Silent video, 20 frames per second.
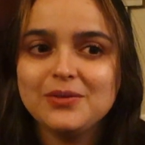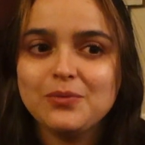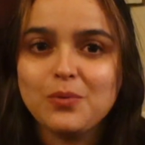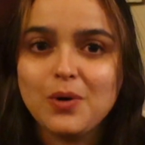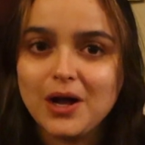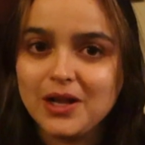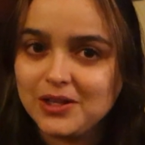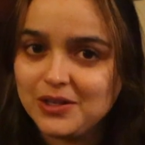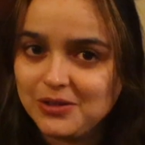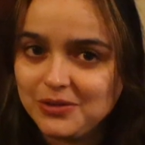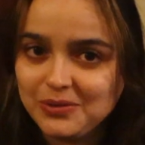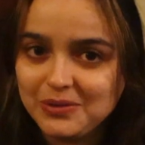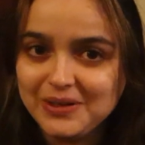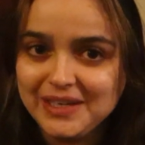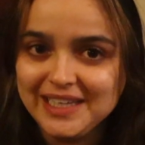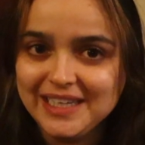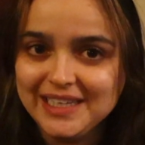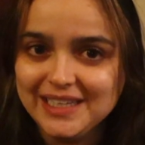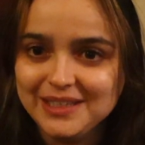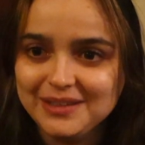wallow
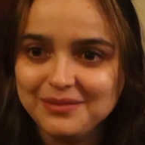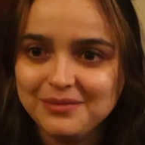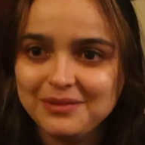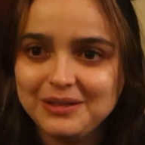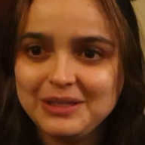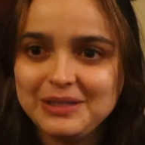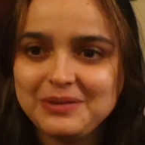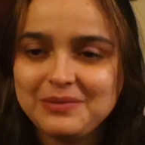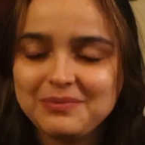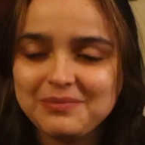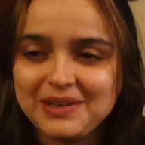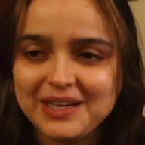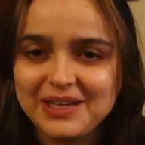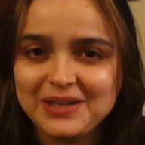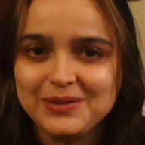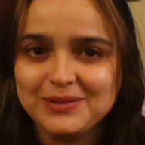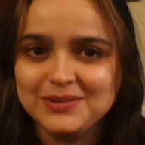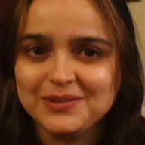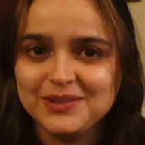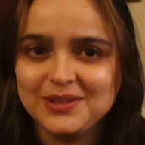in my
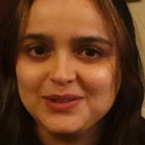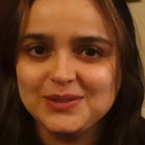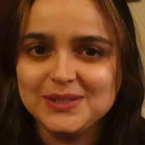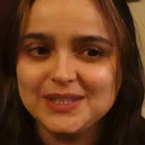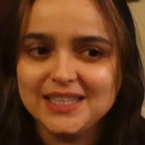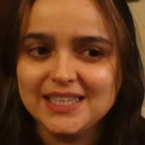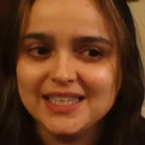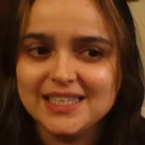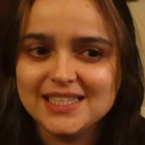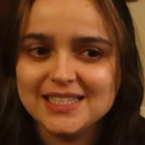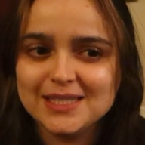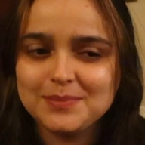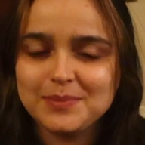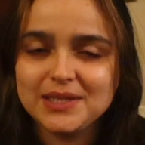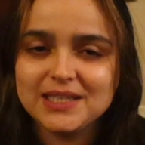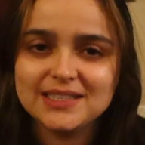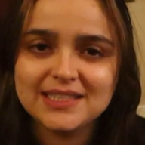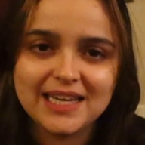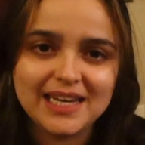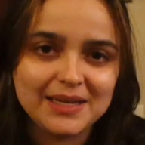own loneliness,
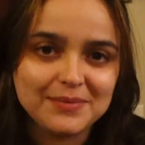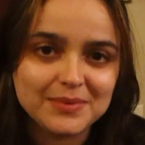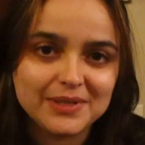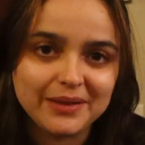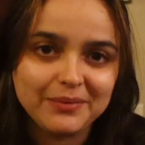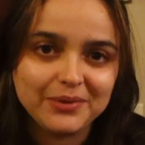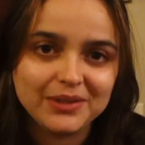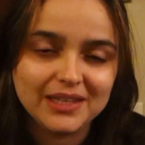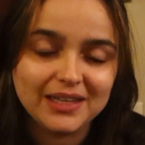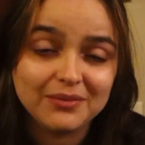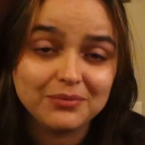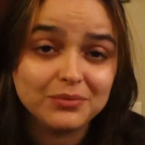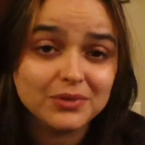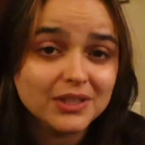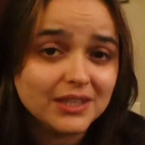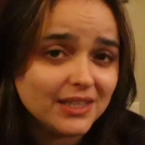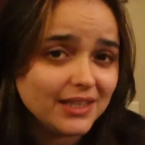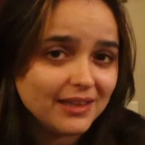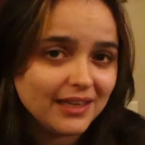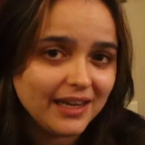because I am someone that
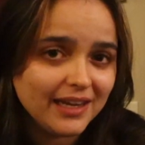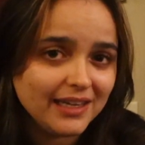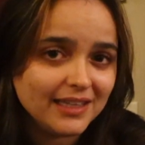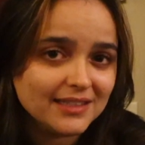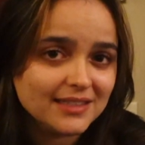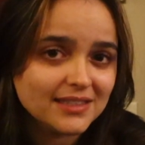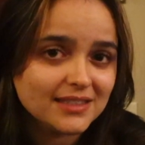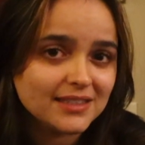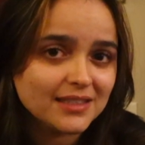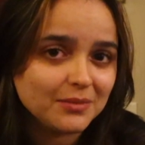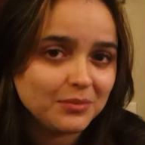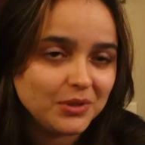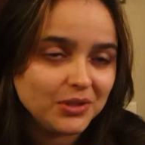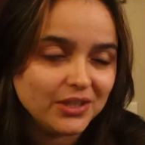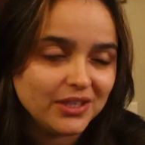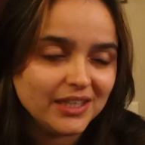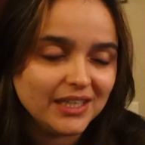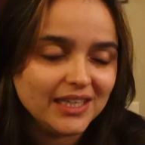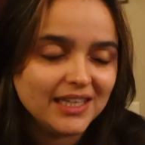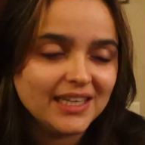really likes
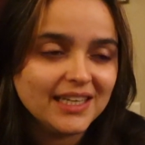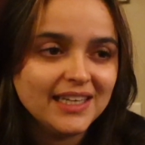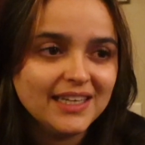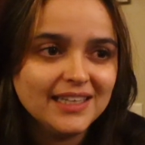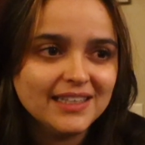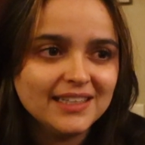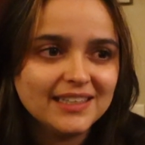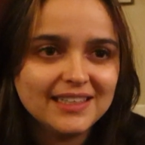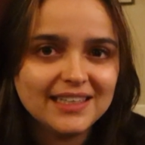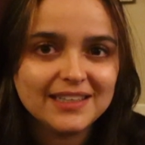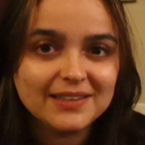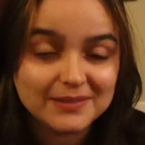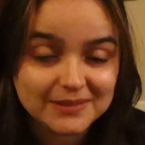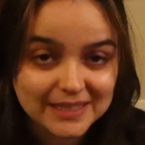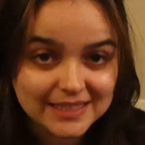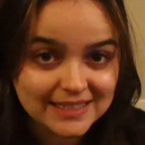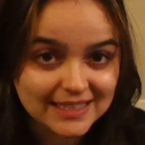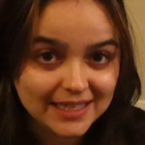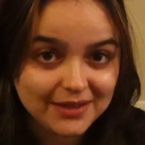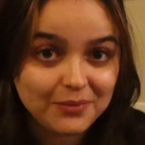community. Hello,
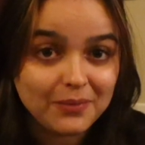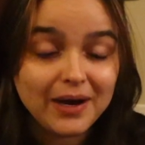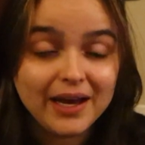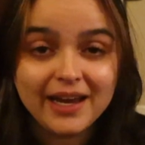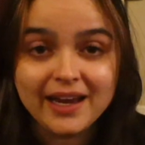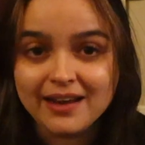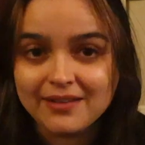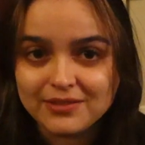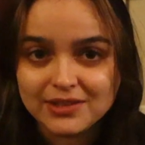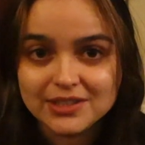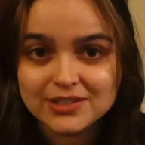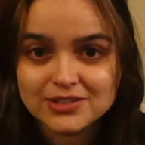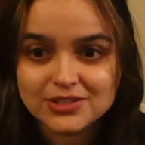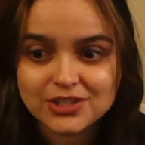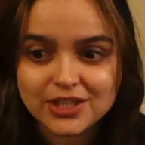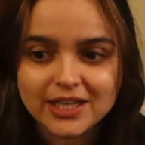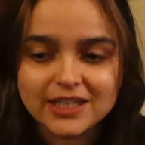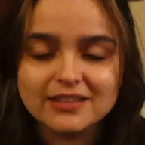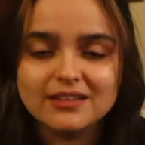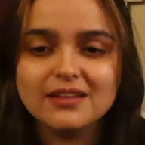that's like why I have this
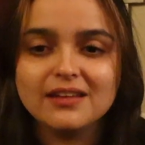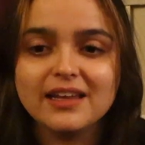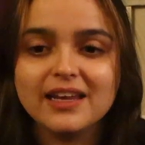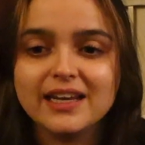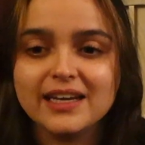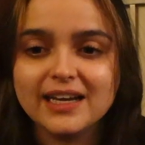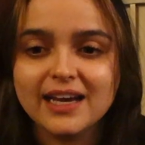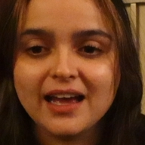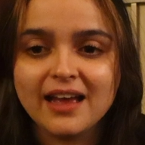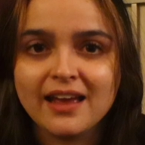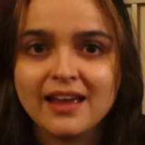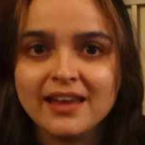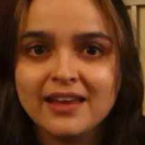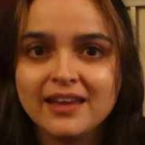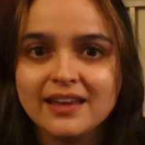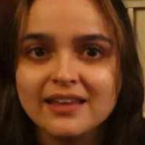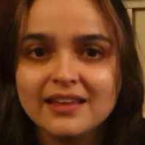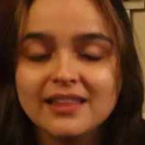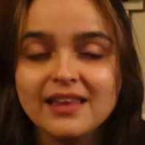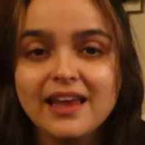channel. Like
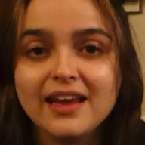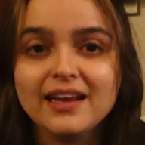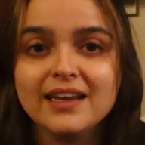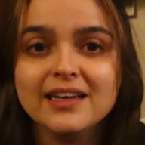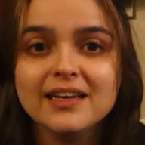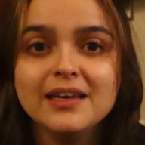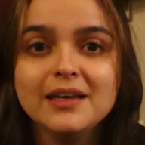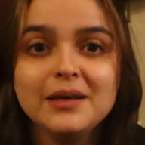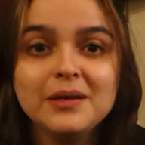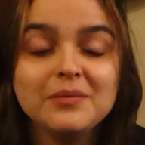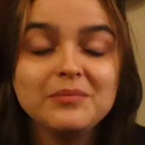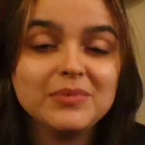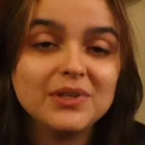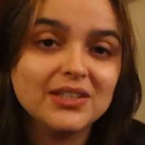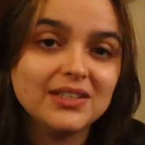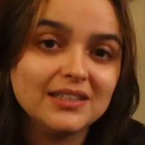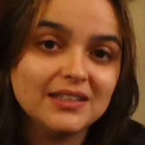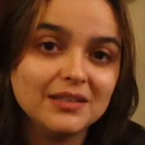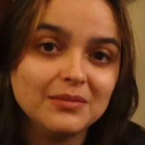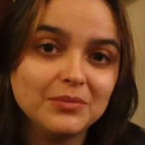I like
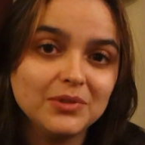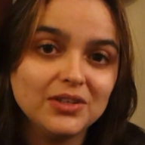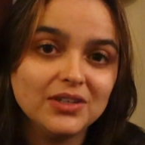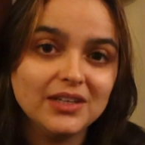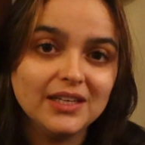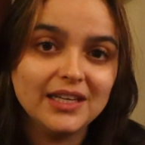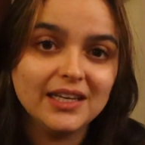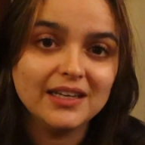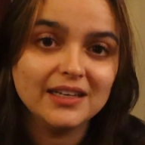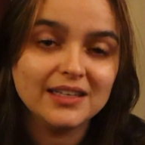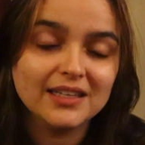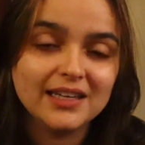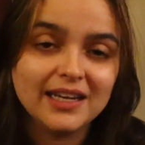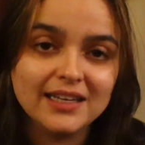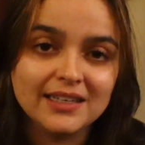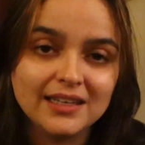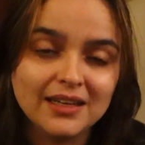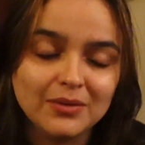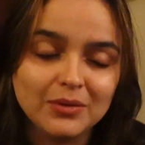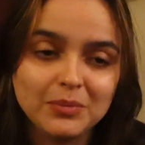building community and
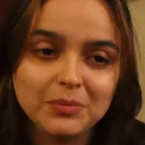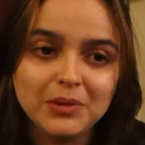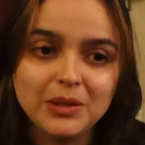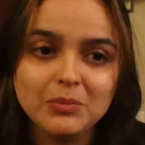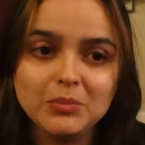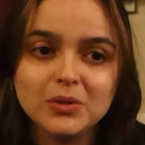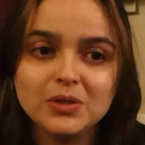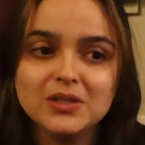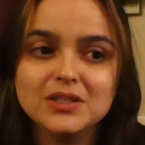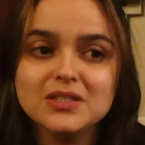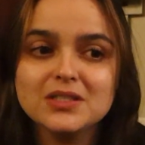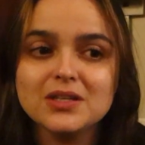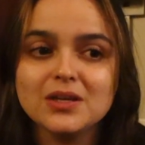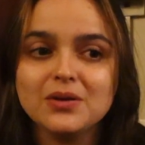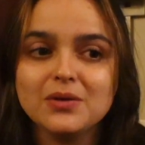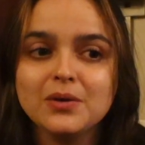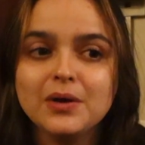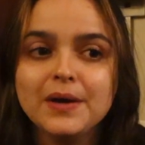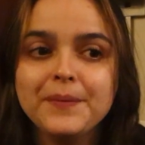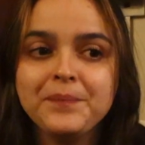connecting with people.
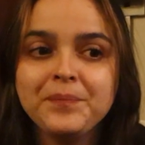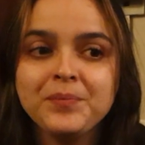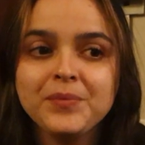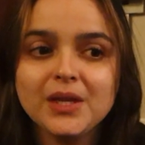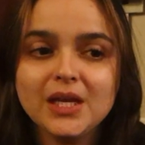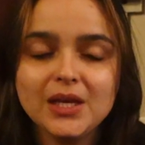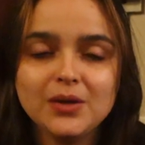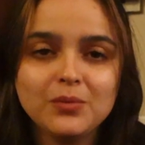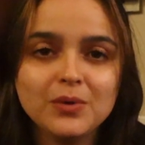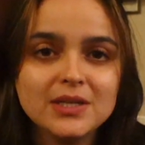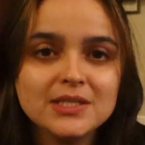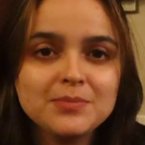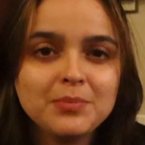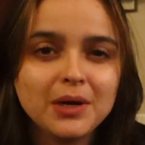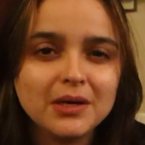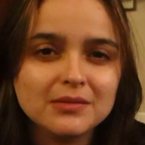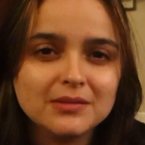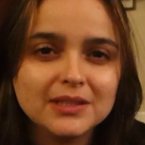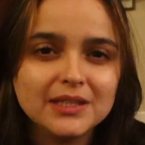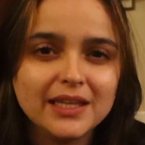So it was
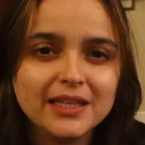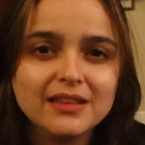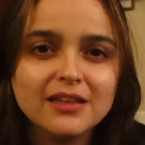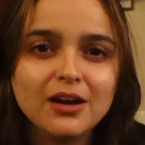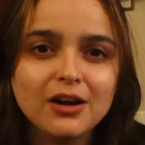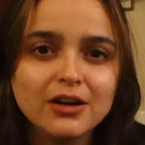probably like the